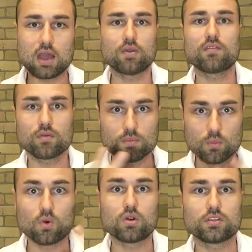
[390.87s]
I want
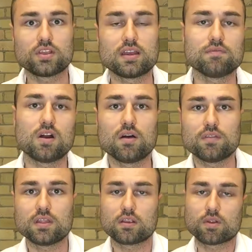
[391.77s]
everyone more to get
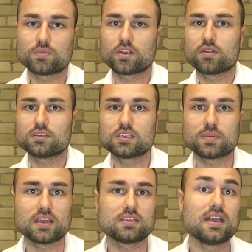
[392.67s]
involved in the cryptocurrency
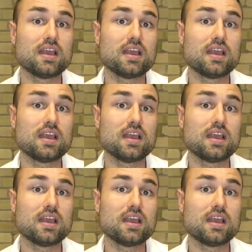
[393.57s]
space.